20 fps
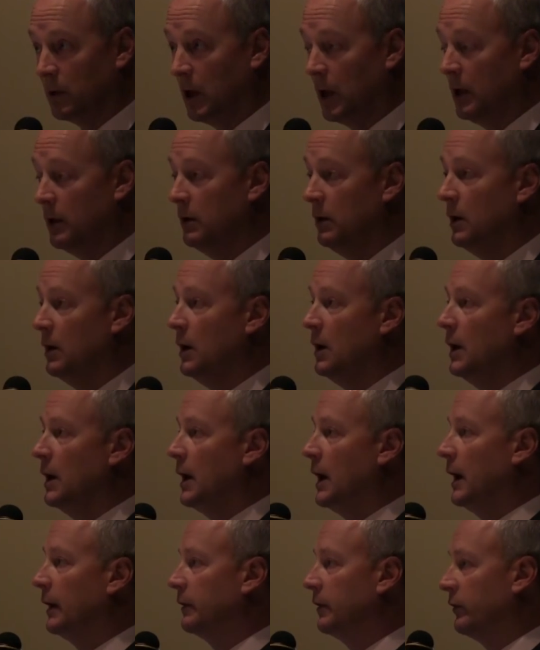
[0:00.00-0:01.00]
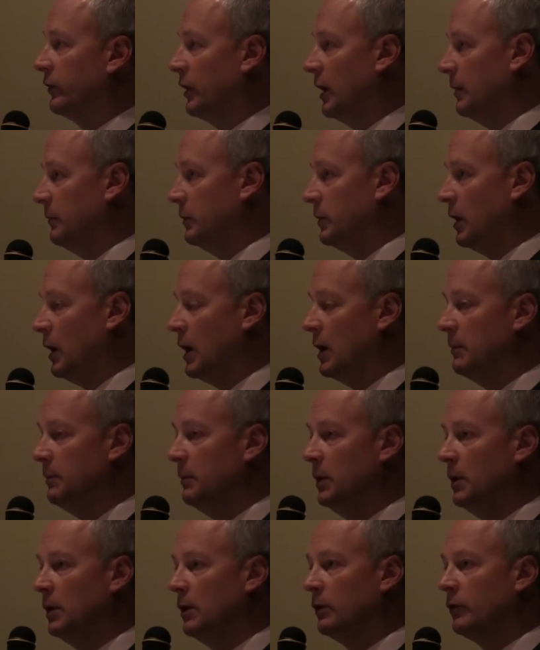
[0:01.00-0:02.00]
Okay? At the same
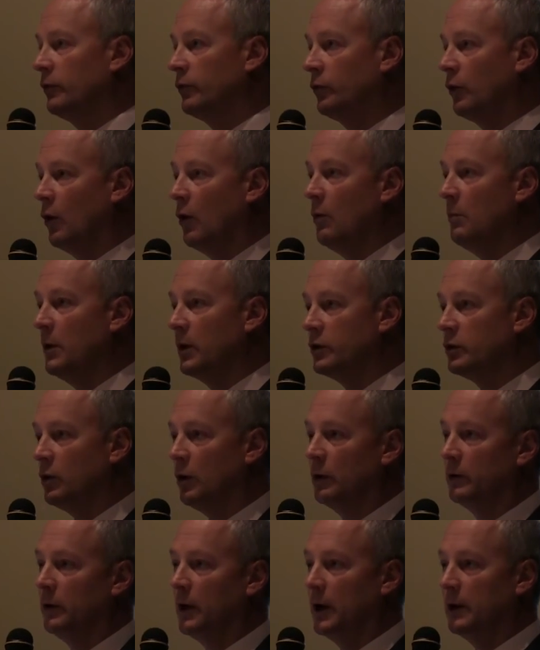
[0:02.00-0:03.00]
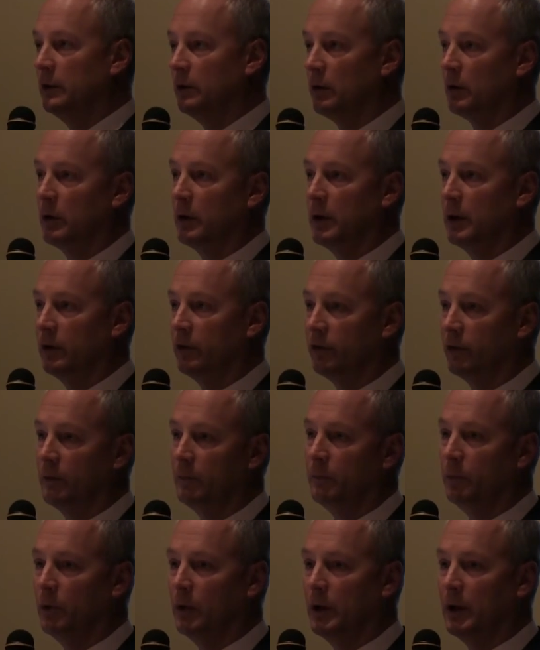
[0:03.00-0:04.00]
time, so much online learning is
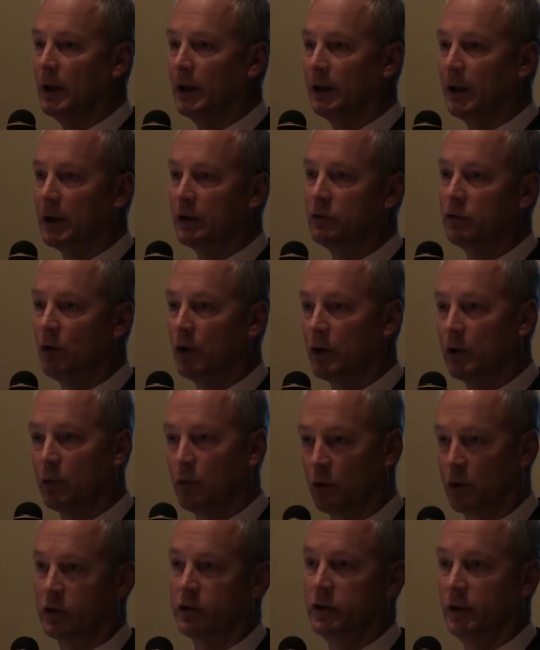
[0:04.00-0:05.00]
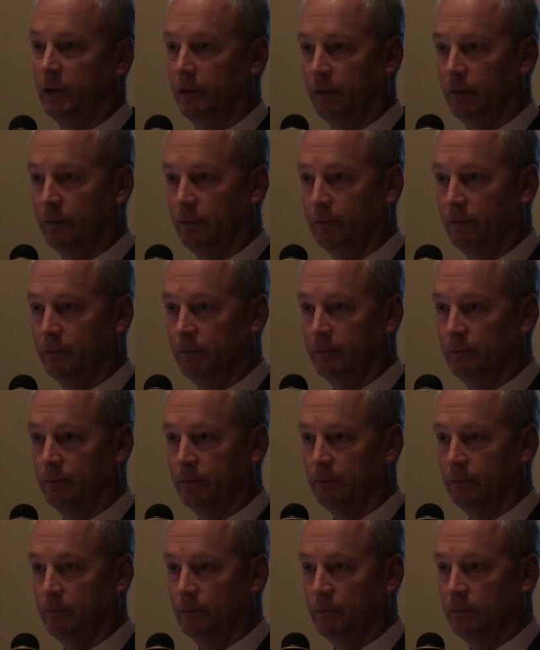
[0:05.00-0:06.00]
simply electronic worksheets.
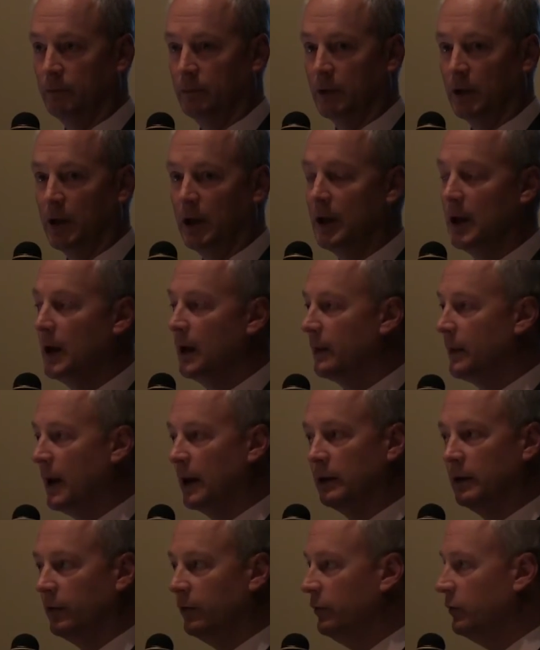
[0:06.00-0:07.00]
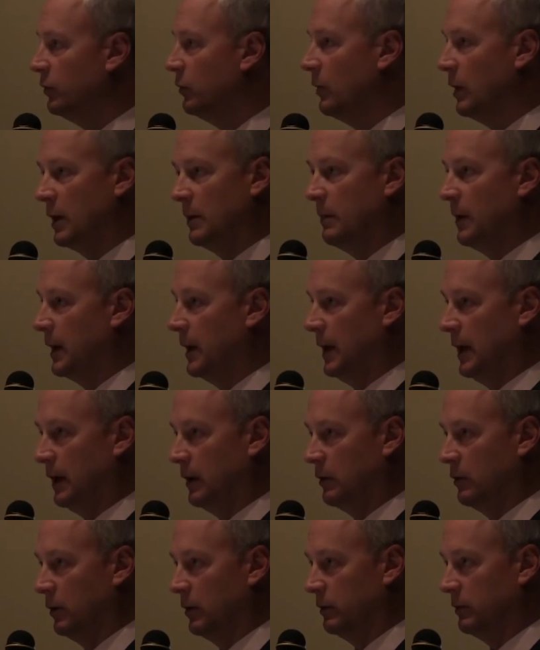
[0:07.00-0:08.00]
Okay? That doesn't do anybody
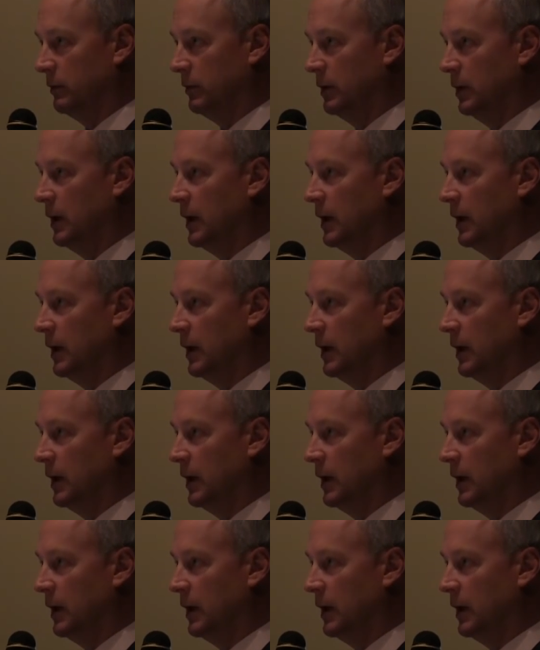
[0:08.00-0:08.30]
any good.